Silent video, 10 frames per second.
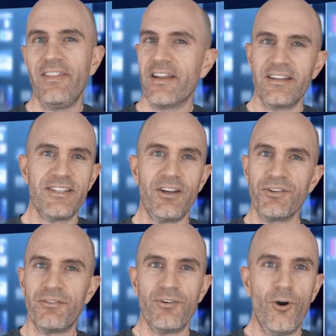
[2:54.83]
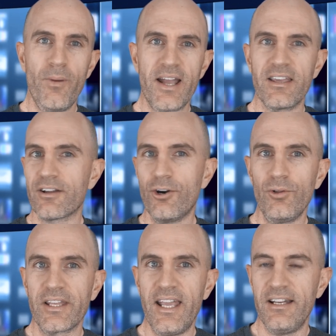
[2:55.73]
They're going to tell you to roll back and
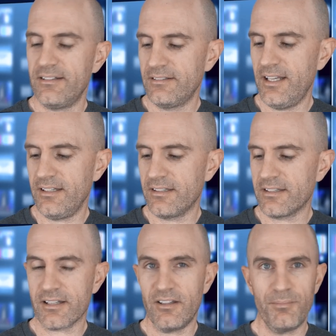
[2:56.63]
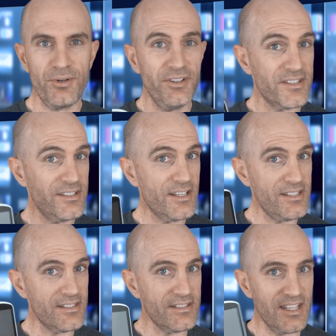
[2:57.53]
call again. And Climb Pro doesn't
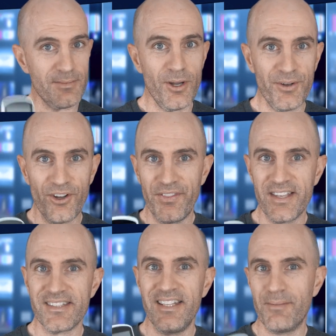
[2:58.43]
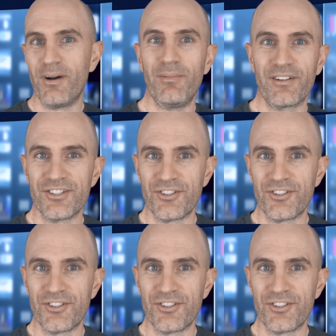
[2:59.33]
exist at the moment on this in the public